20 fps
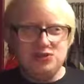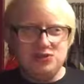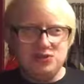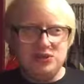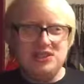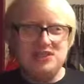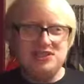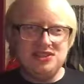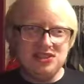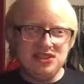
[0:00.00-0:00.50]

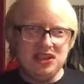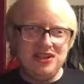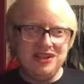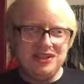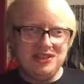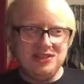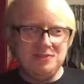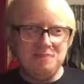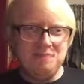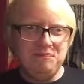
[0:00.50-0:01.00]

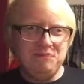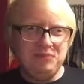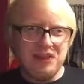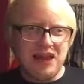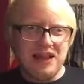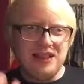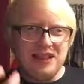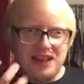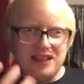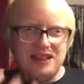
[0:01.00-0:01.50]
crystallizing
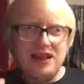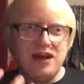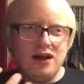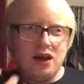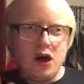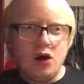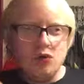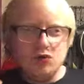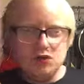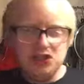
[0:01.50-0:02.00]
and then
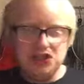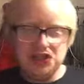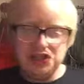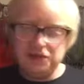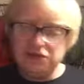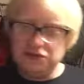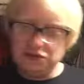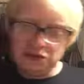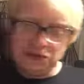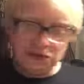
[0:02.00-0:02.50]
that
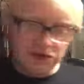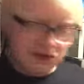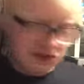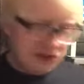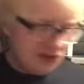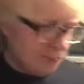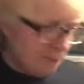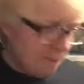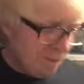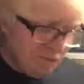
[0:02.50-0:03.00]
orangey
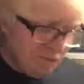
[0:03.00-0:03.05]
fruitness.